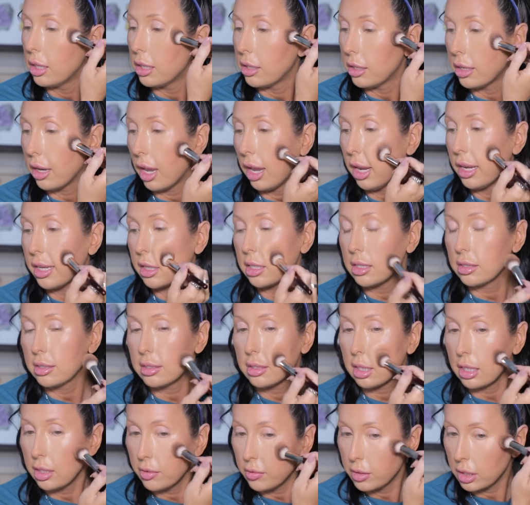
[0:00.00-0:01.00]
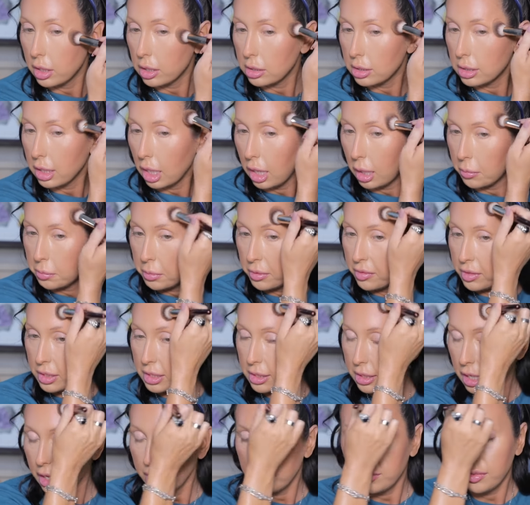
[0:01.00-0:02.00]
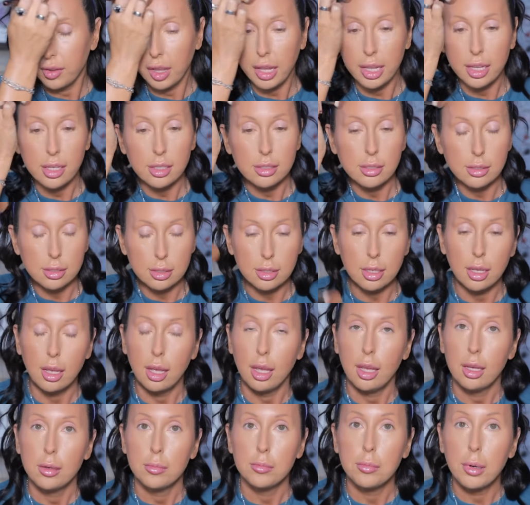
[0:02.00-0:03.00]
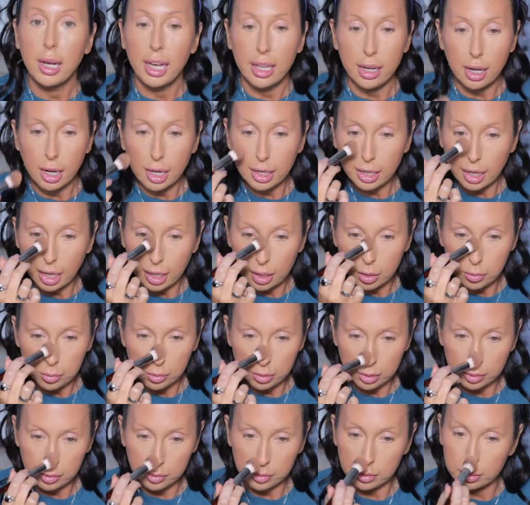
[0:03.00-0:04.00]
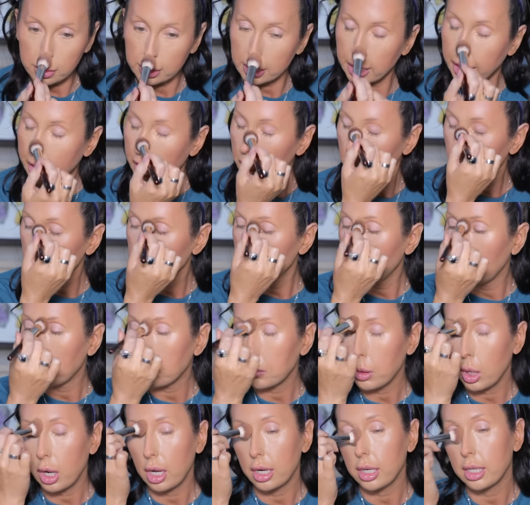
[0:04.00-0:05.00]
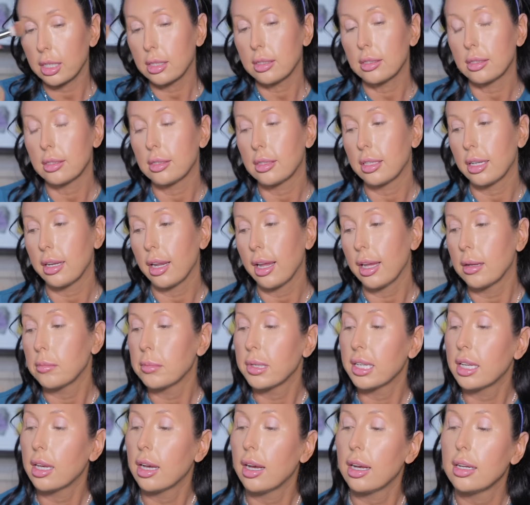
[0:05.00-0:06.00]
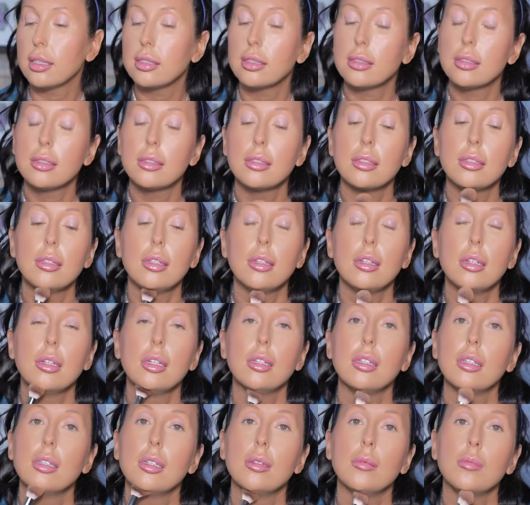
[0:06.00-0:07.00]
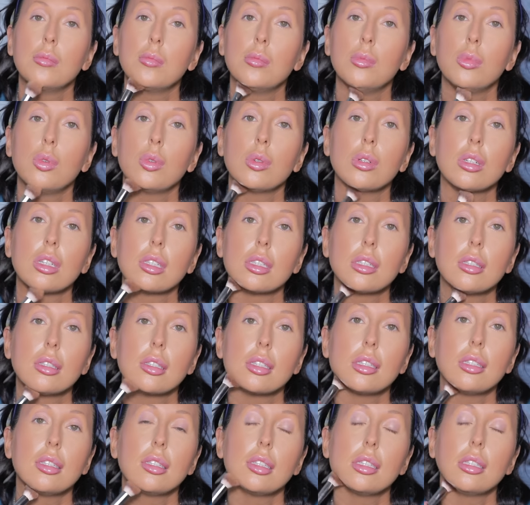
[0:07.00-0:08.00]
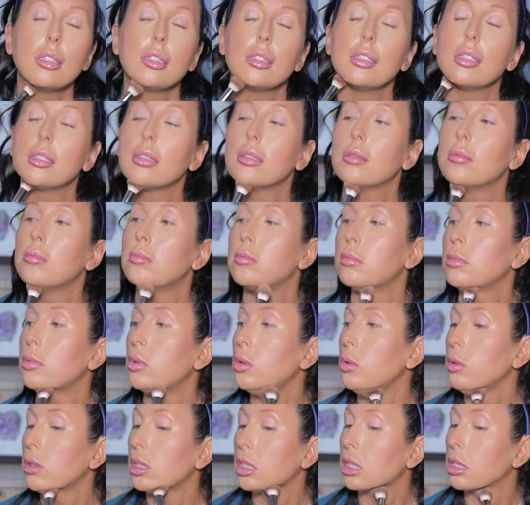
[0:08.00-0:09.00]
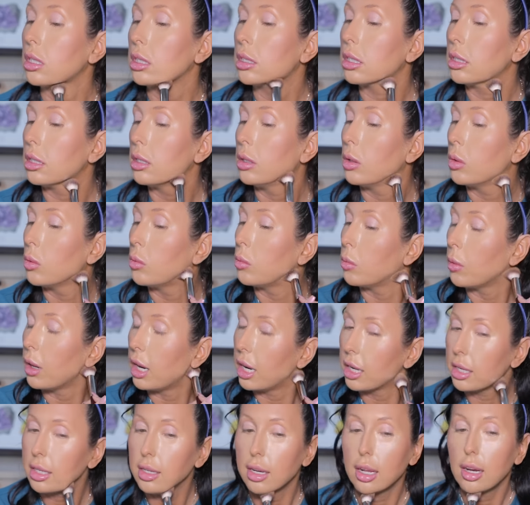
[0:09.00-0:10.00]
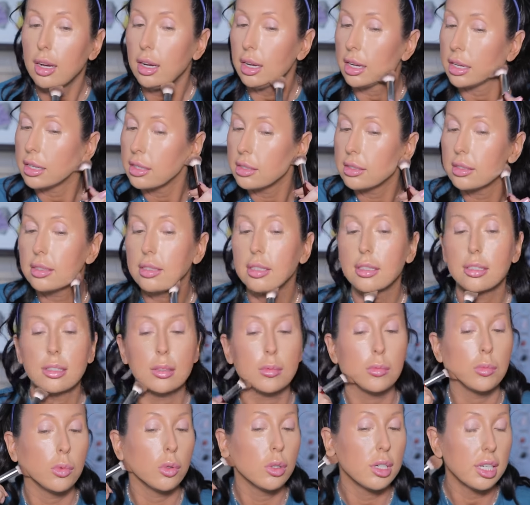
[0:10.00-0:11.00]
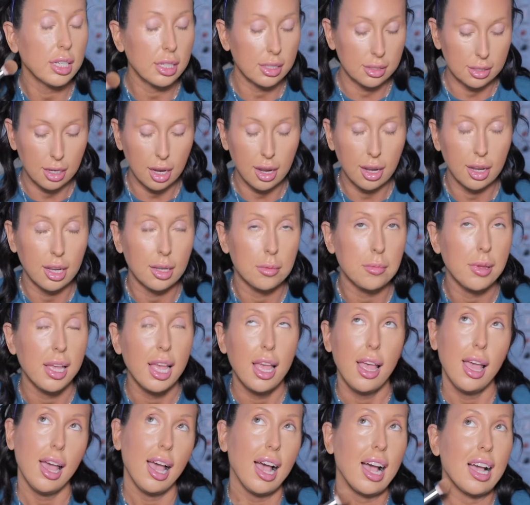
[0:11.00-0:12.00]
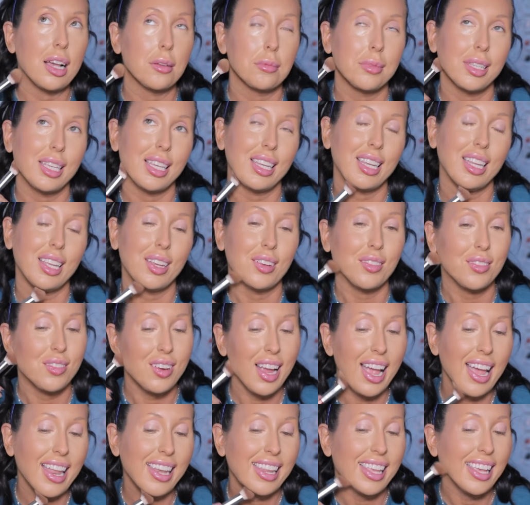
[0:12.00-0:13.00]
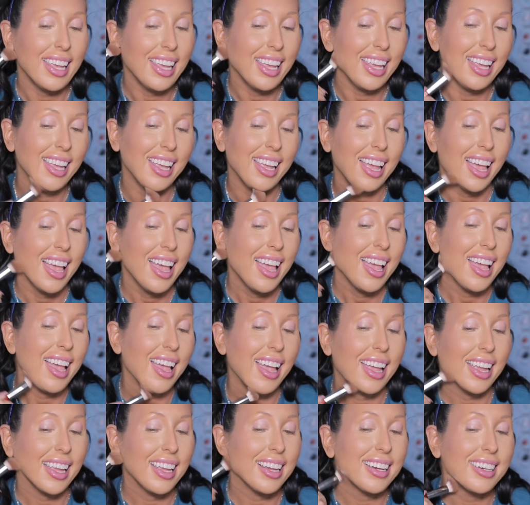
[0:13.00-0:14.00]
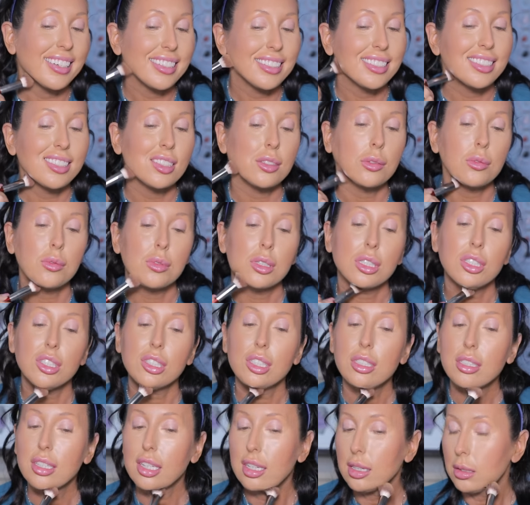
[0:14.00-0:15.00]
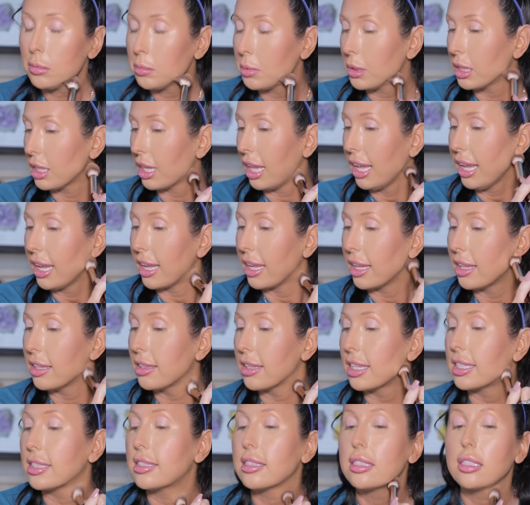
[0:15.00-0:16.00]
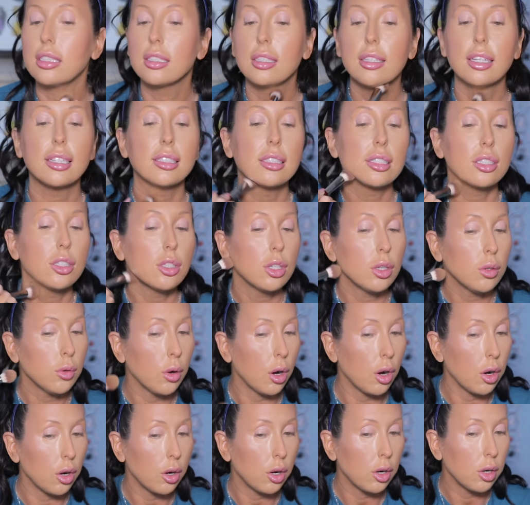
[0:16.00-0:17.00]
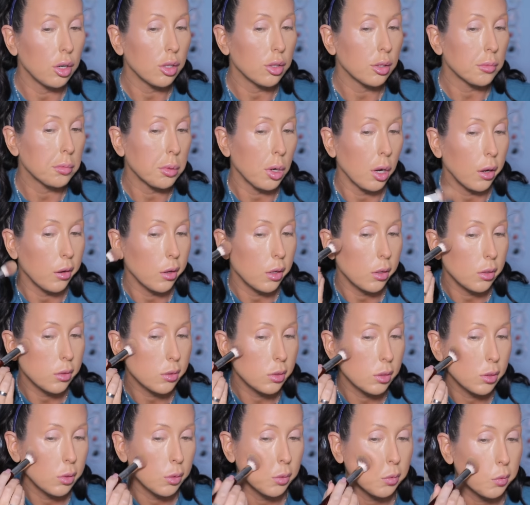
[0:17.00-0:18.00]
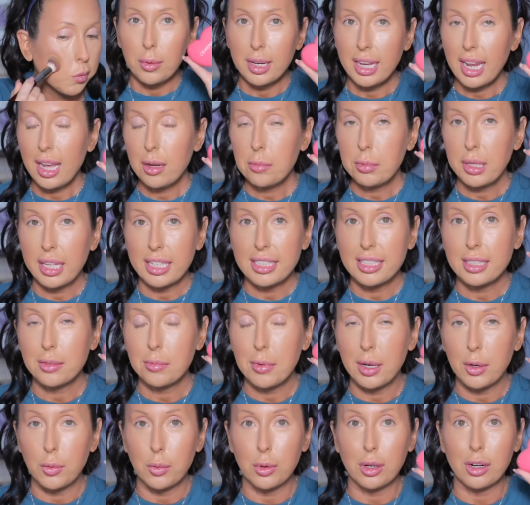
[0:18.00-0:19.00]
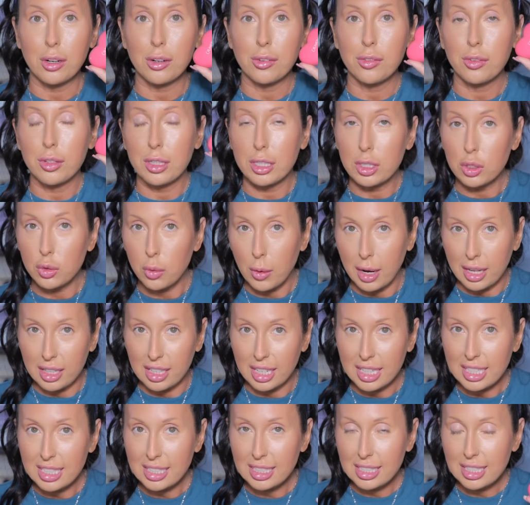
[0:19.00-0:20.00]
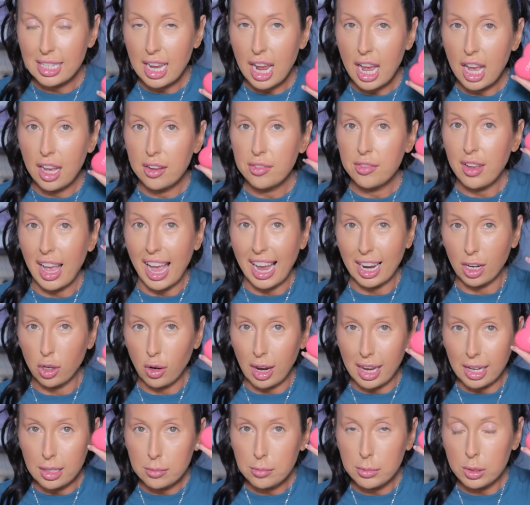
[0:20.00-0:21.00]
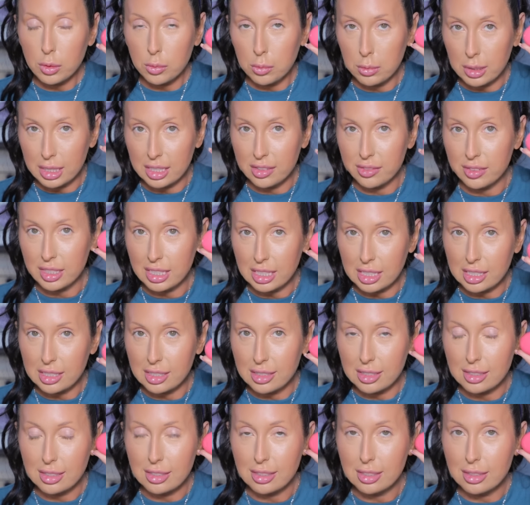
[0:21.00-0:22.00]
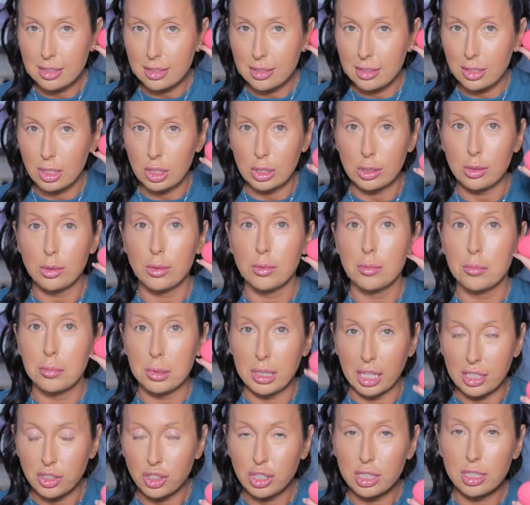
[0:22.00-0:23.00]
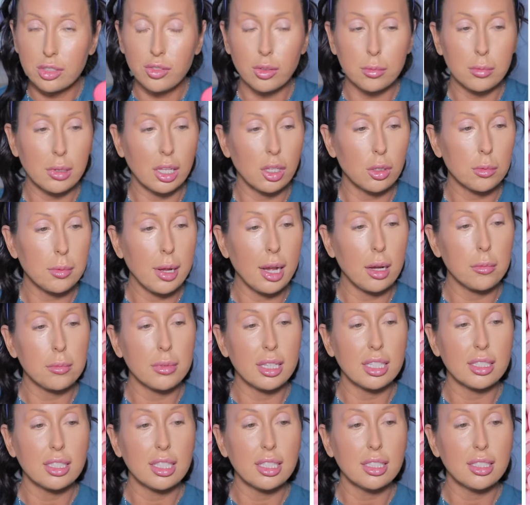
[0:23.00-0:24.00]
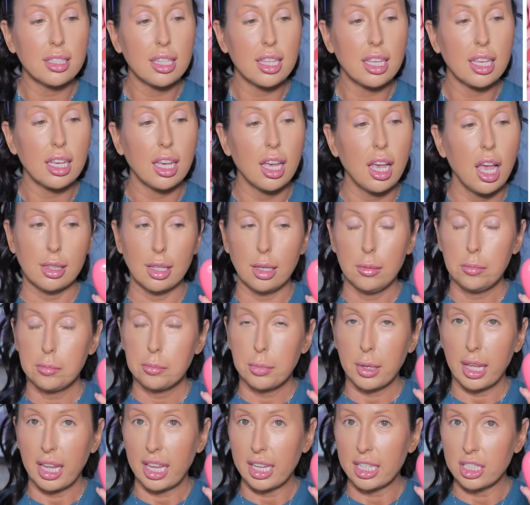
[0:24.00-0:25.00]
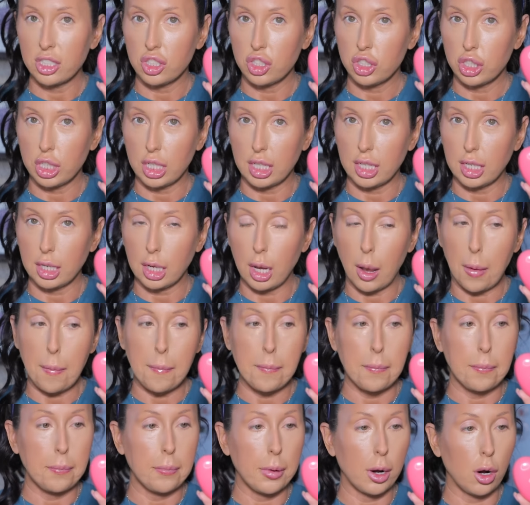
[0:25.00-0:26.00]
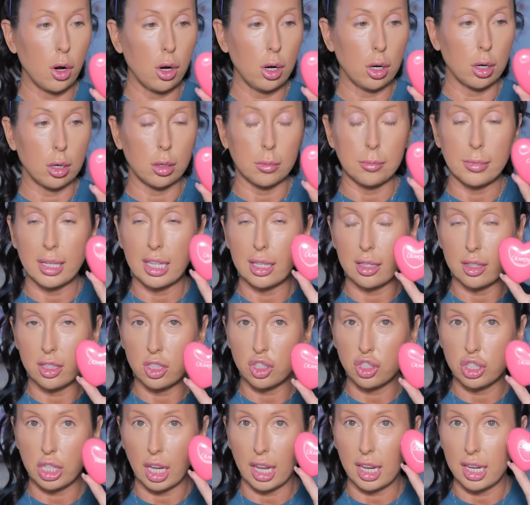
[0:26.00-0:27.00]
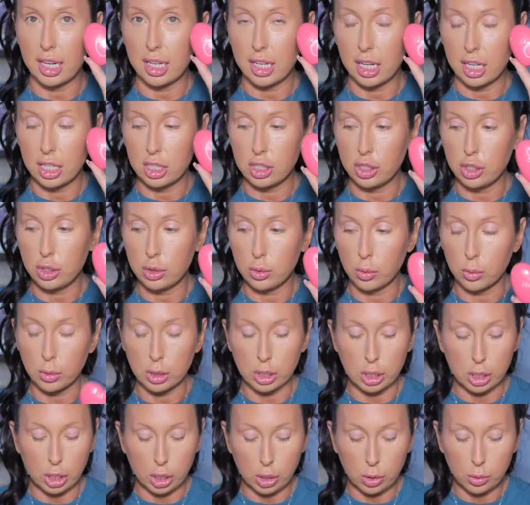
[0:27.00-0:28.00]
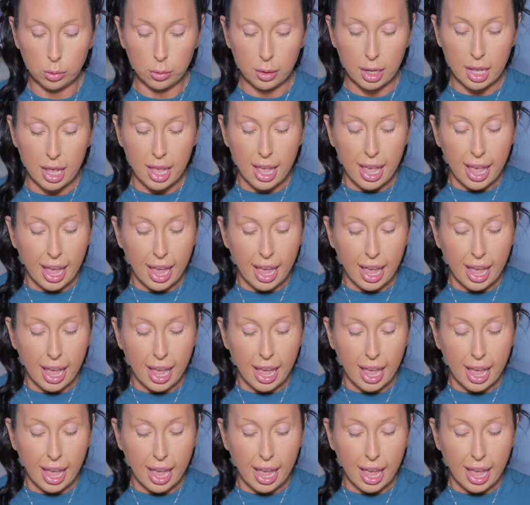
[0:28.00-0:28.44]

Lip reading: nice even on top of a set face, but I kind of want to layer my products today because more is more. Why not? It's morning time, I'm getting ready, and we're just gonna play. Let's do all the products. When I placed my order for the Twilight stuff, I grabbed one of these new blushes from ColourPop. This is the Lip and Cheek Balm in the shade Adore You.